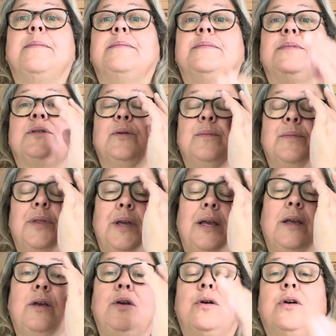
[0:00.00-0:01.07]

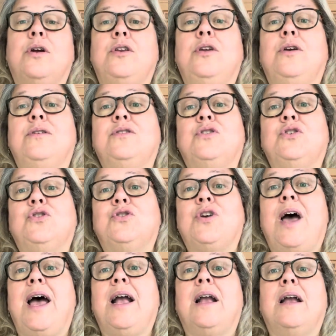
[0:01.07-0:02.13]
something you can use to
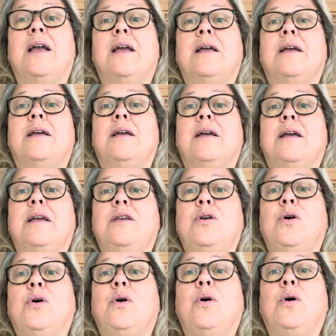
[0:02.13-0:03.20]
track
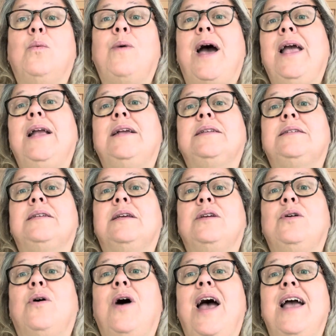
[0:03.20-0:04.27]
your weight,
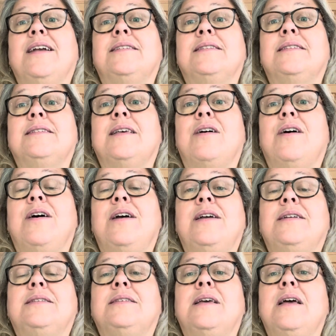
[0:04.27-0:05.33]
your
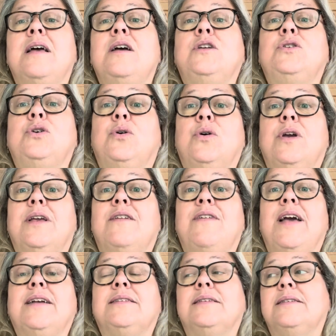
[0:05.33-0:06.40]
exercise. Talking of
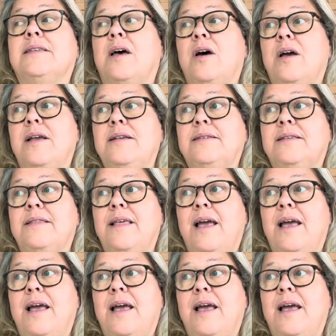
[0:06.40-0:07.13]
exercise,